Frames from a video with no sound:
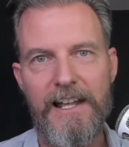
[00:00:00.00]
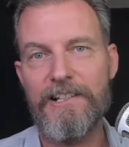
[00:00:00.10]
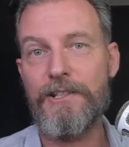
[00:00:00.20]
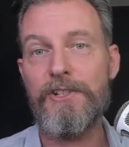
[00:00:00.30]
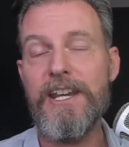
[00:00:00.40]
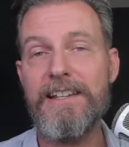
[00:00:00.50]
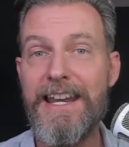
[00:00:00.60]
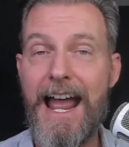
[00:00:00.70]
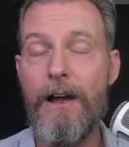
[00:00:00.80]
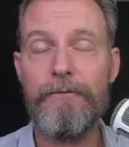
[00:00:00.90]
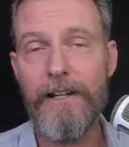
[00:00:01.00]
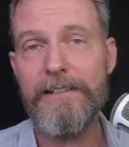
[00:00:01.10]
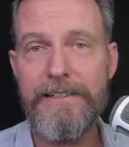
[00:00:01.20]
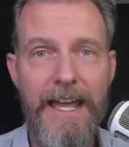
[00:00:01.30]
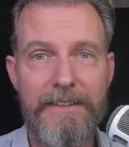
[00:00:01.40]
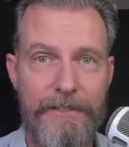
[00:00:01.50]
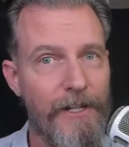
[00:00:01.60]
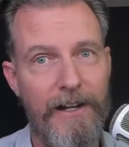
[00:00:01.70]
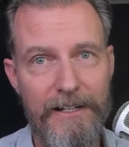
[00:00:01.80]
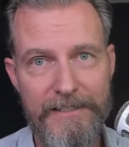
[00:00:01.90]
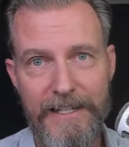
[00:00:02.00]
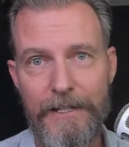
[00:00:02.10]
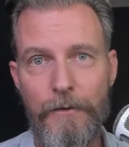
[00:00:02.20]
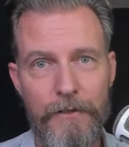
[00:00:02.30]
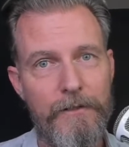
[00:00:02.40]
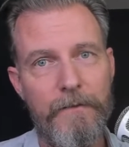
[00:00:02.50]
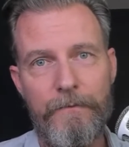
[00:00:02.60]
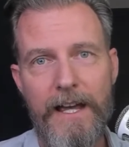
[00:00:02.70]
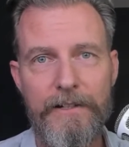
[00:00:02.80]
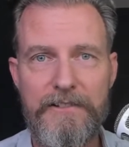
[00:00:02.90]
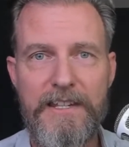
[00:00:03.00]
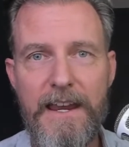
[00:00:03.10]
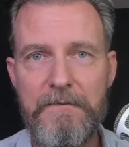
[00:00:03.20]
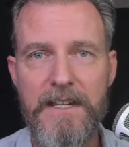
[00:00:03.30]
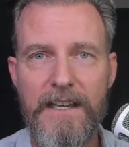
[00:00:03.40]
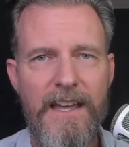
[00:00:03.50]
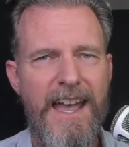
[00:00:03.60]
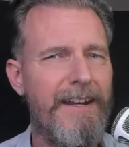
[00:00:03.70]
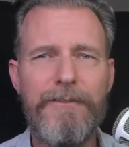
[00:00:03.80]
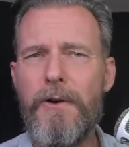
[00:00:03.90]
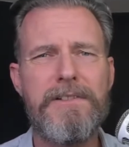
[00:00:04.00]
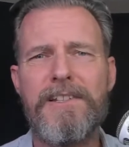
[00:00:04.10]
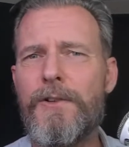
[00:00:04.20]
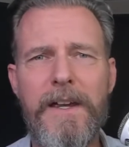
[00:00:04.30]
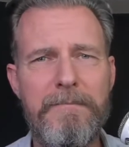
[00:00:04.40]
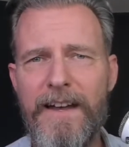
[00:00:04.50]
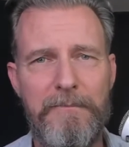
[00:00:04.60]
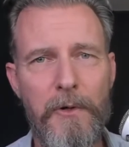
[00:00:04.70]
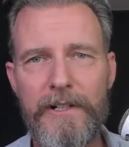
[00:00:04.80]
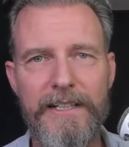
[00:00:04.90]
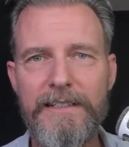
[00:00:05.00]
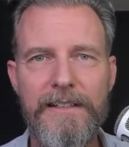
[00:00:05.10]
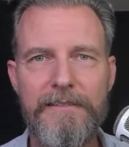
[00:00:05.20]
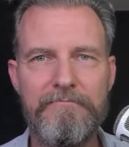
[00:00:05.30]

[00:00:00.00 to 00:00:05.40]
And so she has to outrun death dogs in order to find her safety. And of course, it's Queen Bavmorda.